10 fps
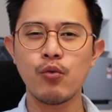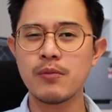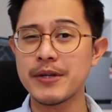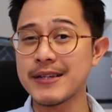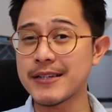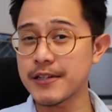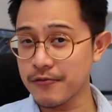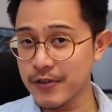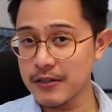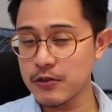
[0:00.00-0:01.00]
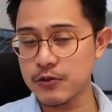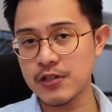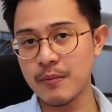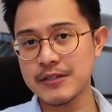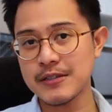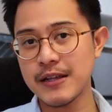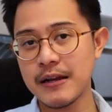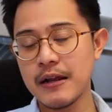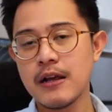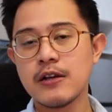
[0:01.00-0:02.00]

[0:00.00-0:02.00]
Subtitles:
will be different to some extent,